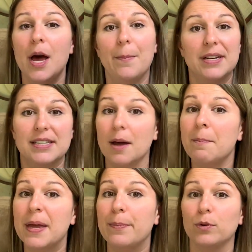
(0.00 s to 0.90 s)
But
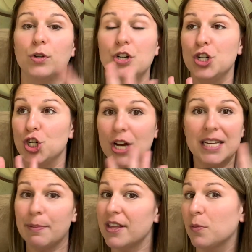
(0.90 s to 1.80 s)
some people,
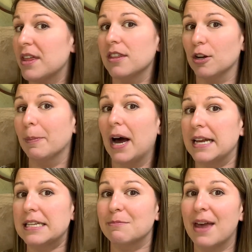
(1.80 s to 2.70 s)
just by the way that their
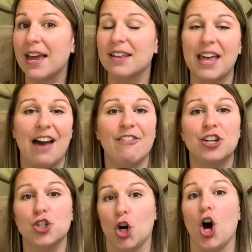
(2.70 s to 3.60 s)
body is made, they have a
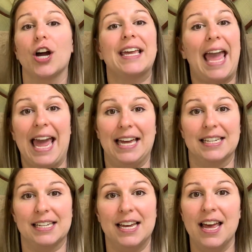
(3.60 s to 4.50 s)
jaw
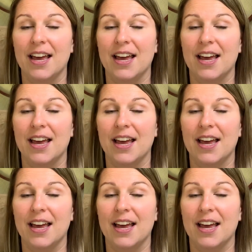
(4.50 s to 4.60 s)
cant.